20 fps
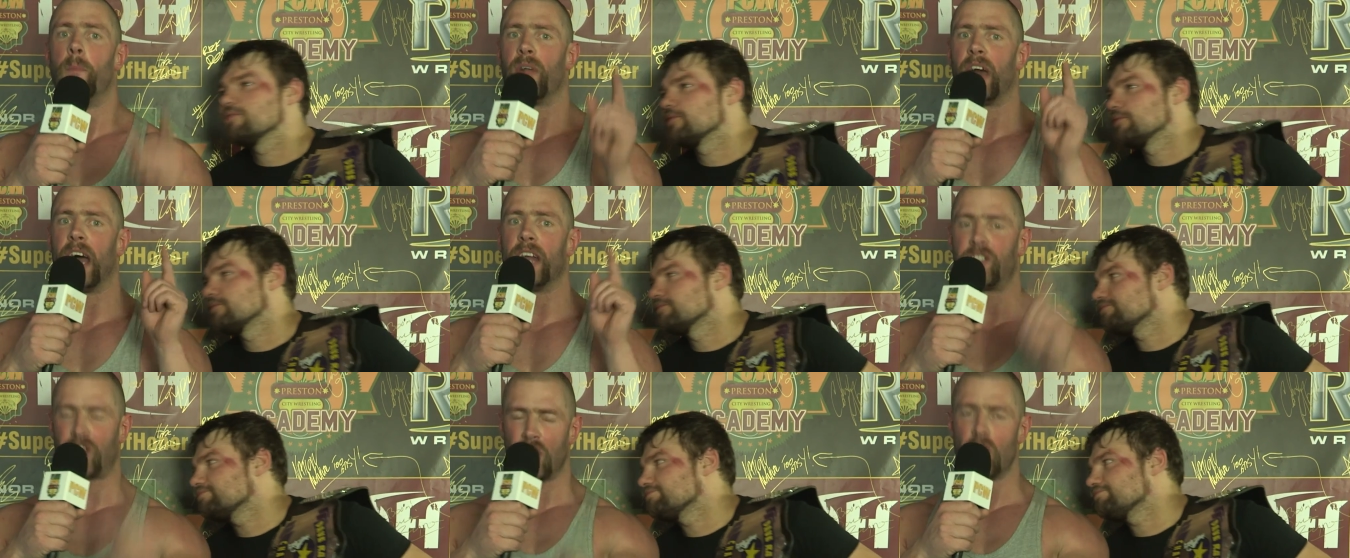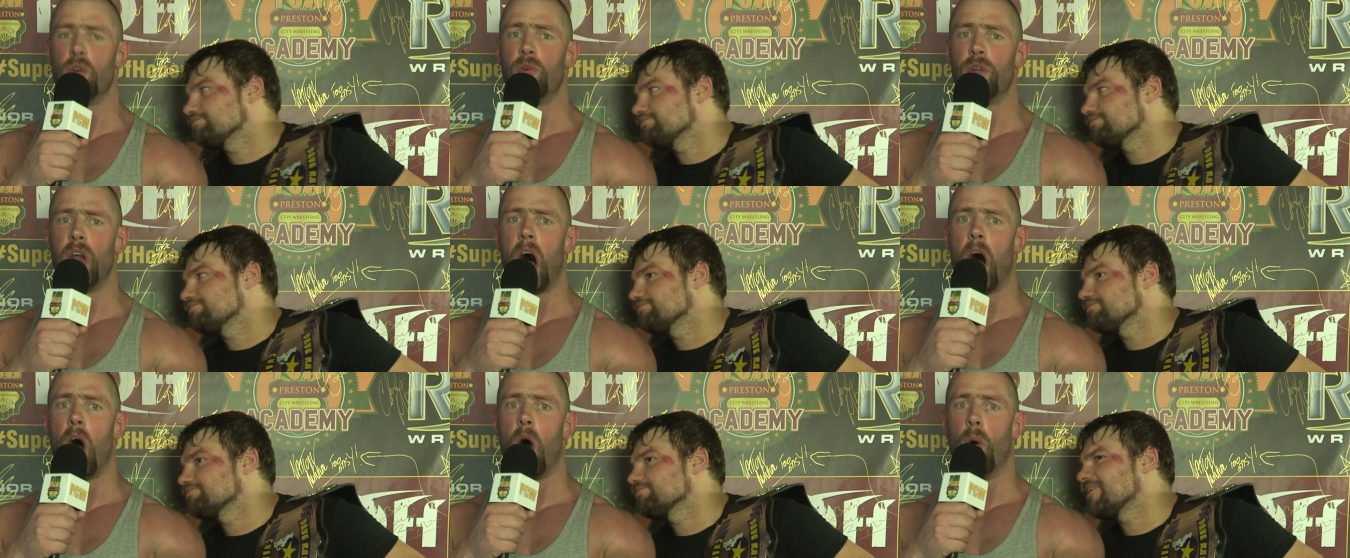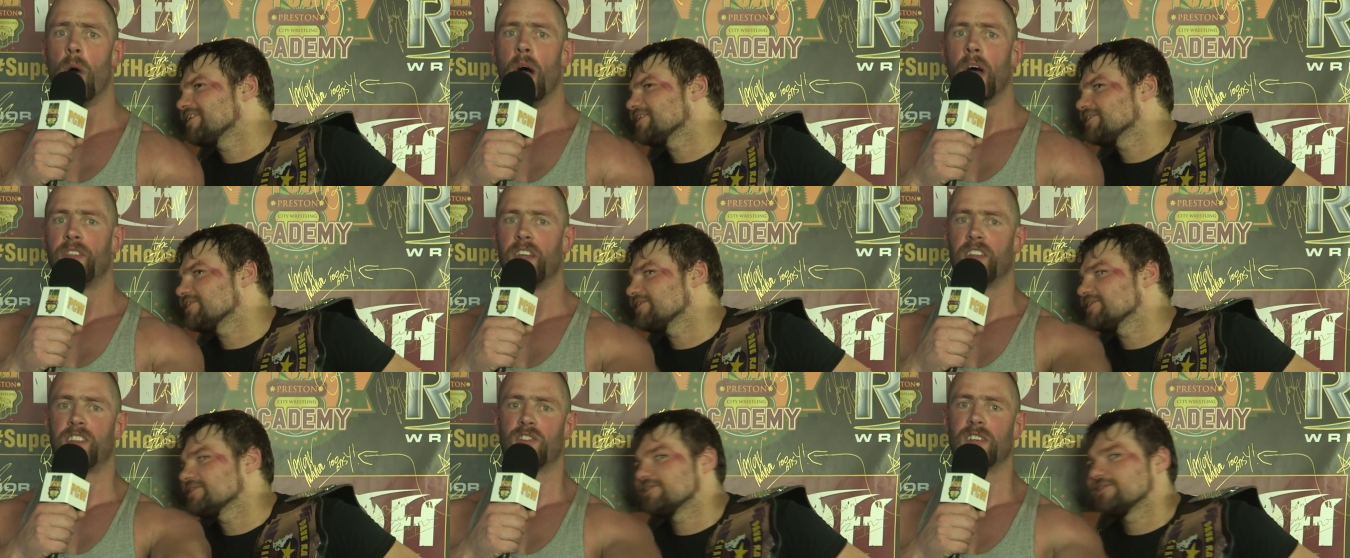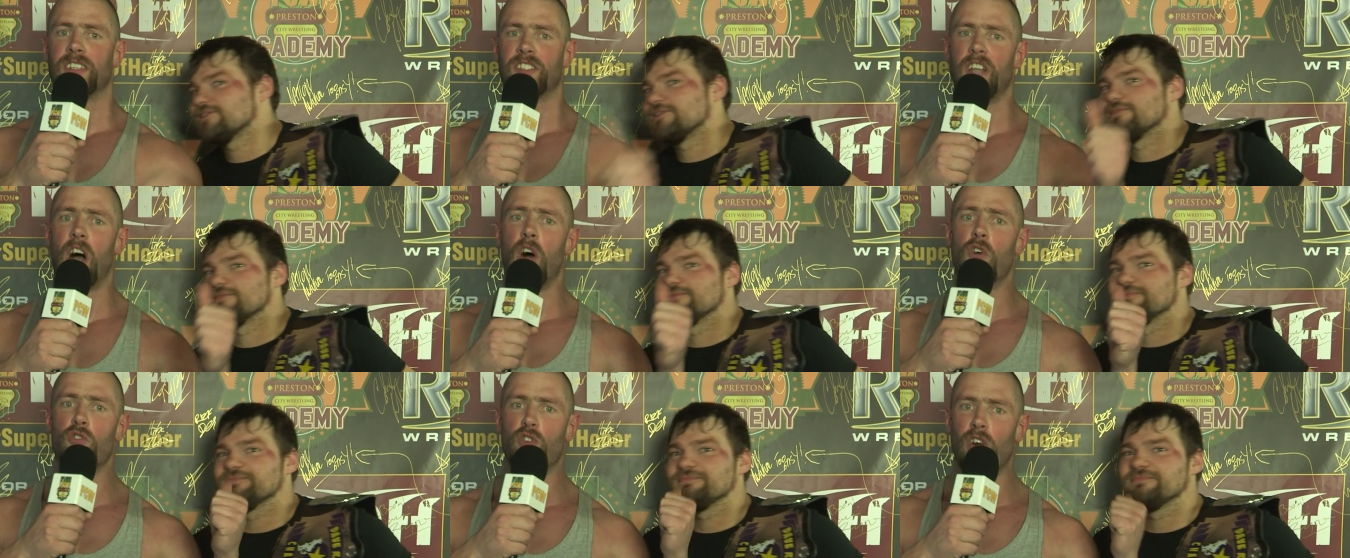Speaker 1: but I do know that there is
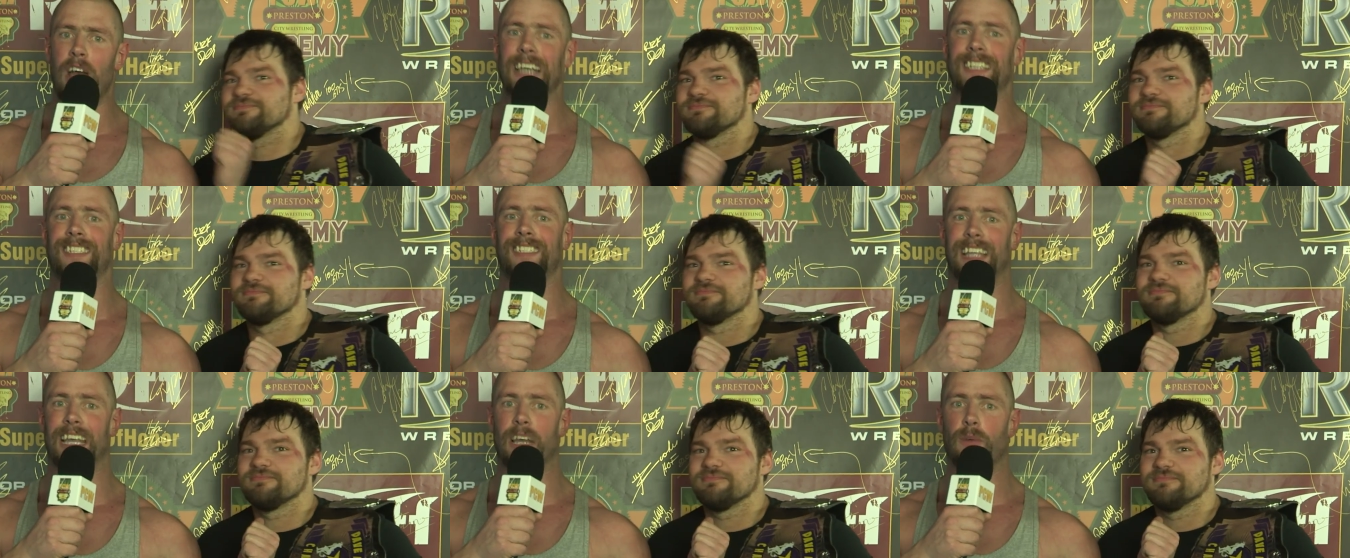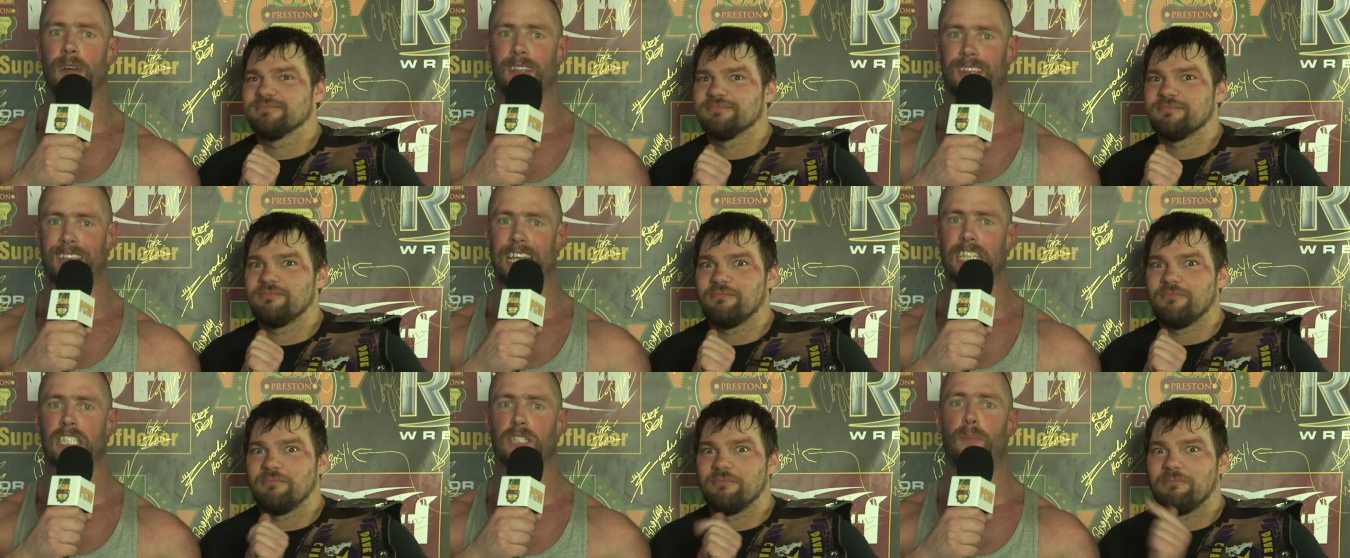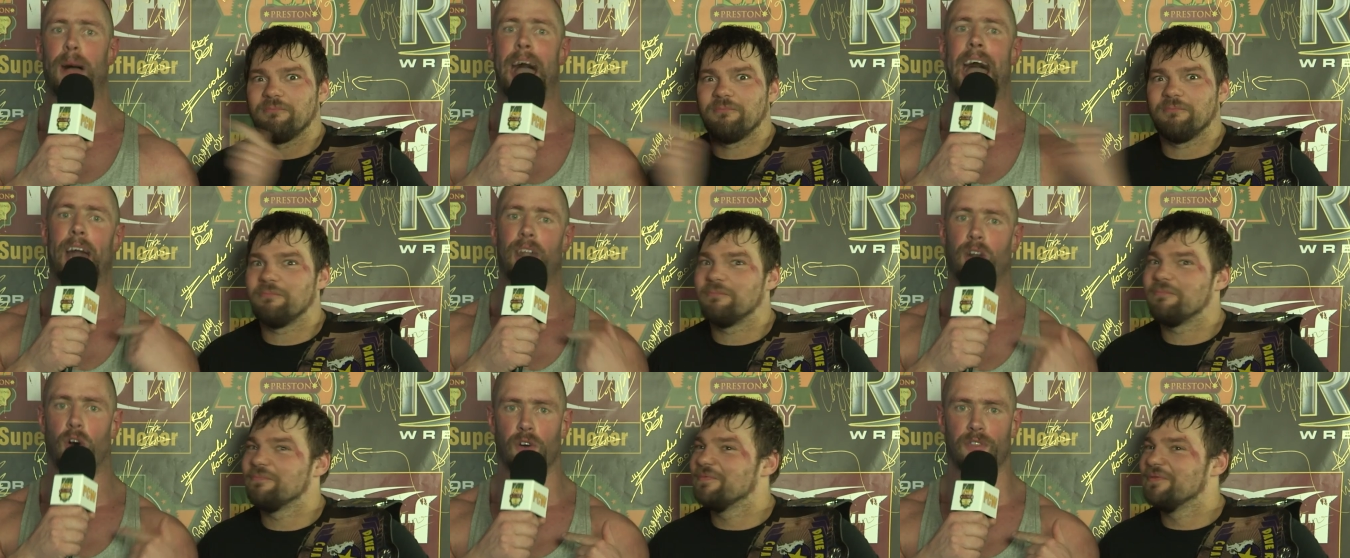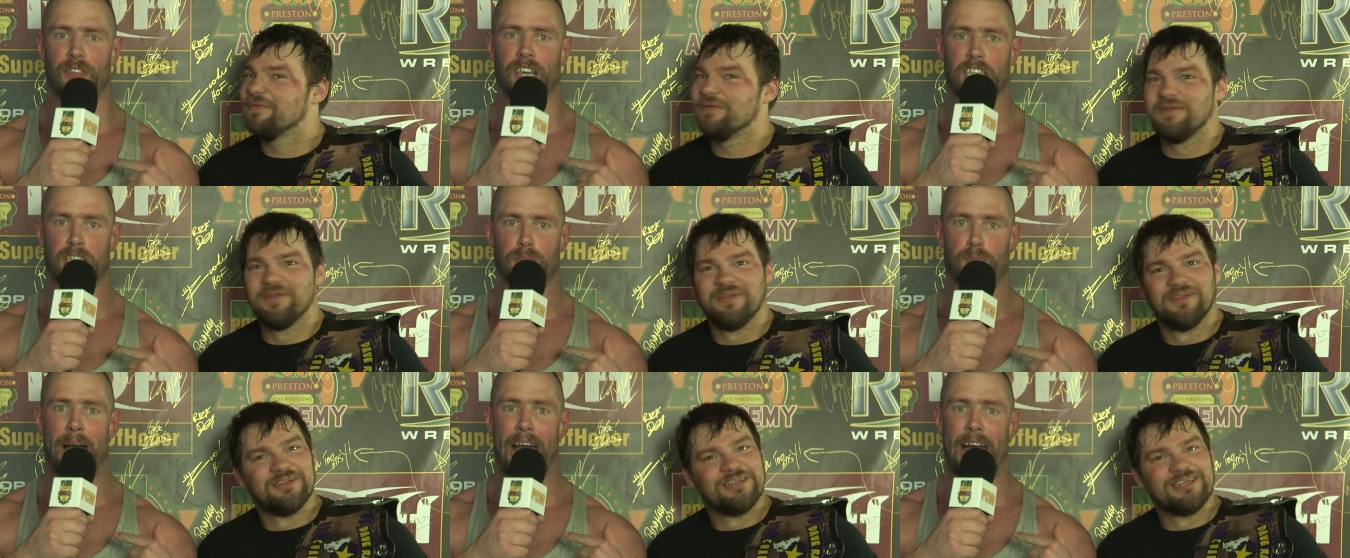no wrestling with this man or
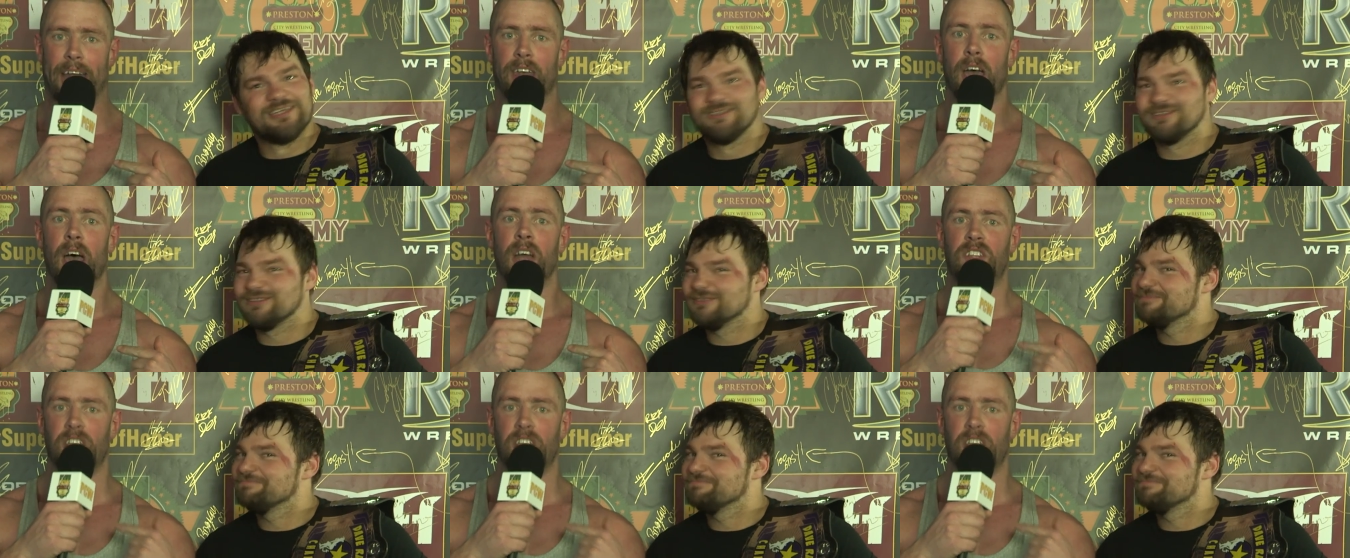this man.